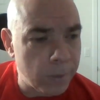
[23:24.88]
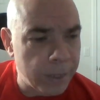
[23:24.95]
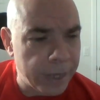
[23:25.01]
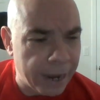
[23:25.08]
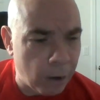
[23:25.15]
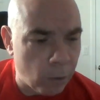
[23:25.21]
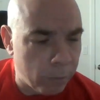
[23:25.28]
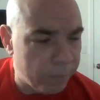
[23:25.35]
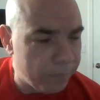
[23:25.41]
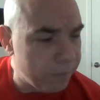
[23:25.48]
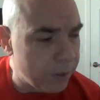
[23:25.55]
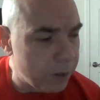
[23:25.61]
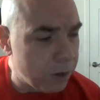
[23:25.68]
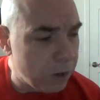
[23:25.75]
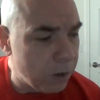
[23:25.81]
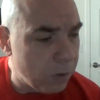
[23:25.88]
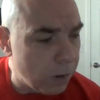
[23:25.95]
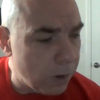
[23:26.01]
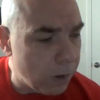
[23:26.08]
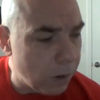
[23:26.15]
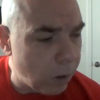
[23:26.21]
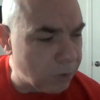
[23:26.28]
Now,
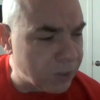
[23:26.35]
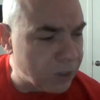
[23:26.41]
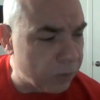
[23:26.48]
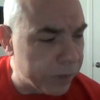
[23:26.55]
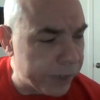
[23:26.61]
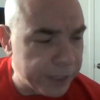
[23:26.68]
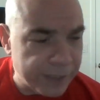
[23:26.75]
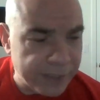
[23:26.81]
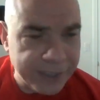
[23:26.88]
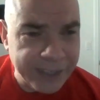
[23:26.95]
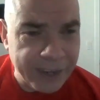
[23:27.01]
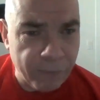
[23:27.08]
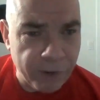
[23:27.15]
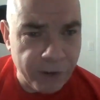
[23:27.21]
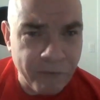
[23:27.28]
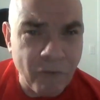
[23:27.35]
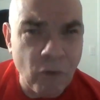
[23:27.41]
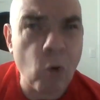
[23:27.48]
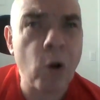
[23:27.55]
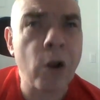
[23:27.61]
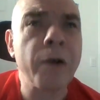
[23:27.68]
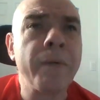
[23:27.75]
also released in
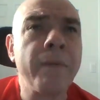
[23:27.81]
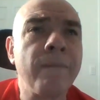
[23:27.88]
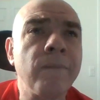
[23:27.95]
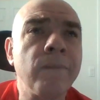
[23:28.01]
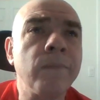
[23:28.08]
74,